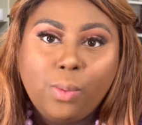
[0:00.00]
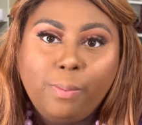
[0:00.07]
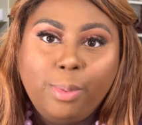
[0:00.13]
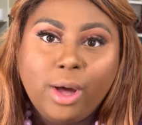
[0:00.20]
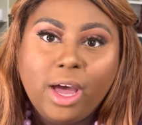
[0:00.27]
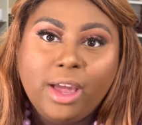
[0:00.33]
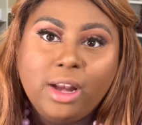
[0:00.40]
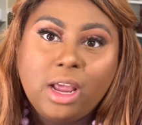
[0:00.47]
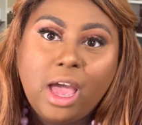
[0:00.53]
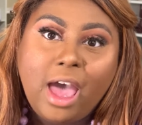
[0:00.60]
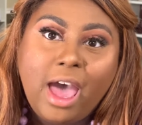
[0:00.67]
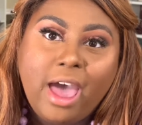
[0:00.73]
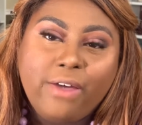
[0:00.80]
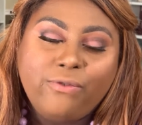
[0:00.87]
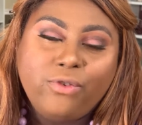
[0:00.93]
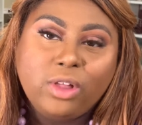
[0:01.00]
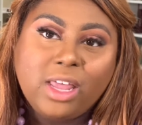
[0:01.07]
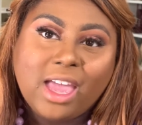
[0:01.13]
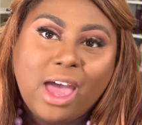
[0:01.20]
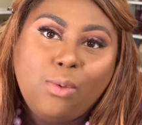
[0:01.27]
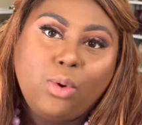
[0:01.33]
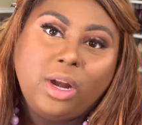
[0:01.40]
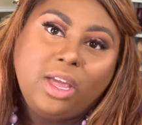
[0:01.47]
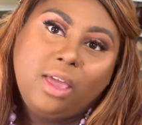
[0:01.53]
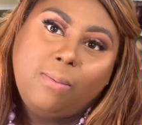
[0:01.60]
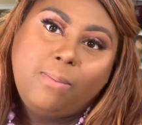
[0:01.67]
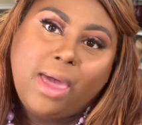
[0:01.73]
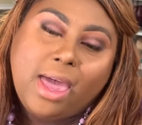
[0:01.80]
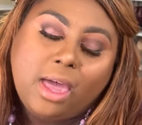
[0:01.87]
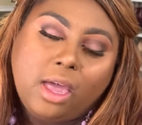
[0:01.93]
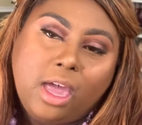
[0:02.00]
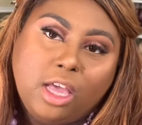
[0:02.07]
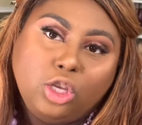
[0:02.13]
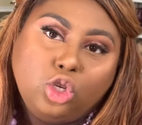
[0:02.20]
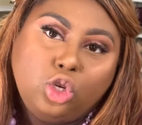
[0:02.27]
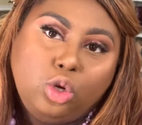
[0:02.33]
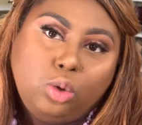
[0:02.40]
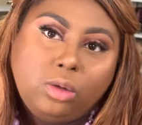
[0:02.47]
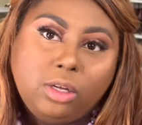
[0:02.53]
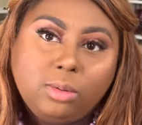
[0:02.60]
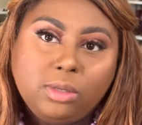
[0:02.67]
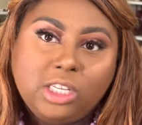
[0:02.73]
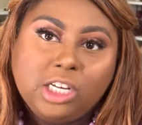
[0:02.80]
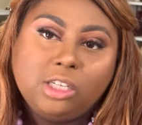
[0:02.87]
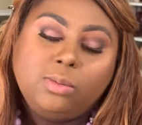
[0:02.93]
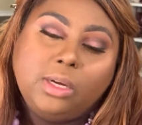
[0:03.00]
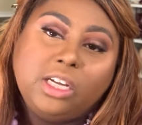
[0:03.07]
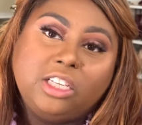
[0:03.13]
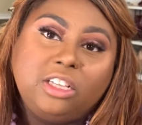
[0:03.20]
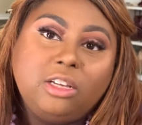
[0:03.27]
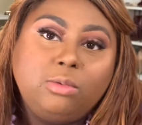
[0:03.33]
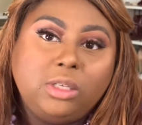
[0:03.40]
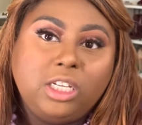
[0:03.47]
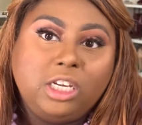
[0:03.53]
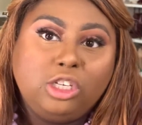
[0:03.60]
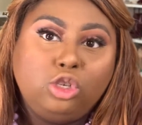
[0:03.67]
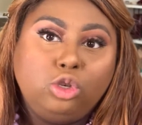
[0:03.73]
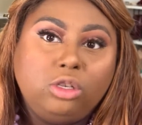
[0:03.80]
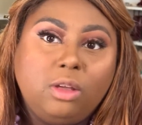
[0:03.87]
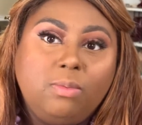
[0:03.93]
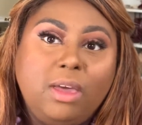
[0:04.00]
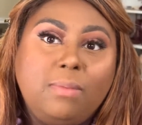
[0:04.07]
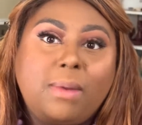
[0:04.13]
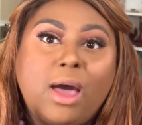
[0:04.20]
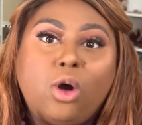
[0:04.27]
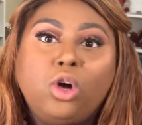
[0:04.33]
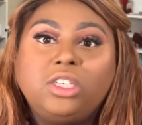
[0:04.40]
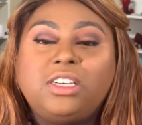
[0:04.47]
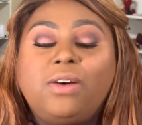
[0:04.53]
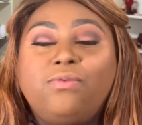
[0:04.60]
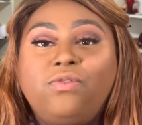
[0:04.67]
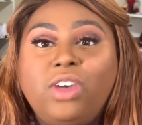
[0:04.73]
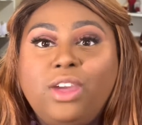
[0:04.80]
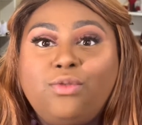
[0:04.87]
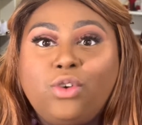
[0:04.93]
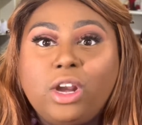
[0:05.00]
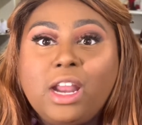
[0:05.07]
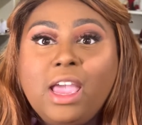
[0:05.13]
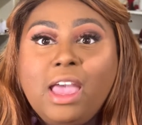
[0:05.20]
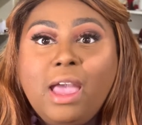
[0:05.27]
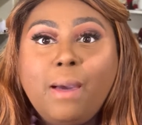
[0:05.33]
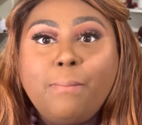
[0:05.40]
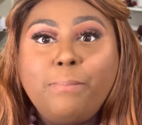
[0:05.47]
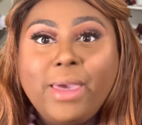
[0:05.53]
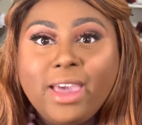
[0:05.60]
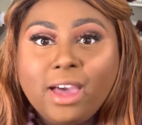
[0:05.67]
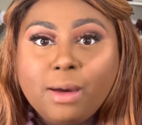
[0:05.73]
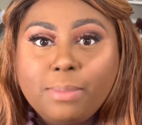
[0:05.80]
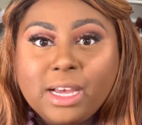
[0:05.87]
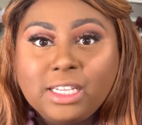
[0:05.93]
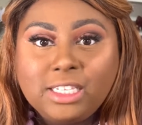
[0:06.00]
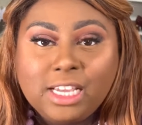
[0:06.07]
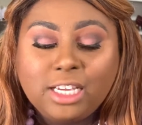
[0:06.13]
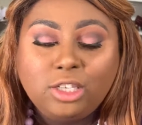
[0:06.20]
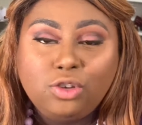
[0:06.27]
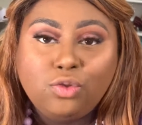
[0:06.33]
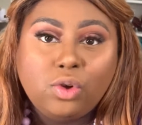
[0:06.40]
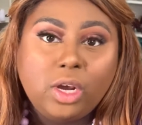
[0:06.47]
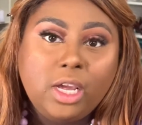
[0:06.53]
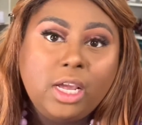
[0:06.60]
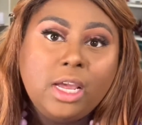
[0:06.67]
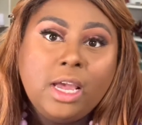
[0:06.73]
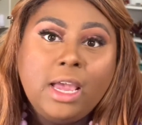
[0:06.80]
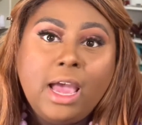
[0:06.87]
But I feel like I want to get back into lipsticks because lipsticks used to be my all-time favorite makeup accessory.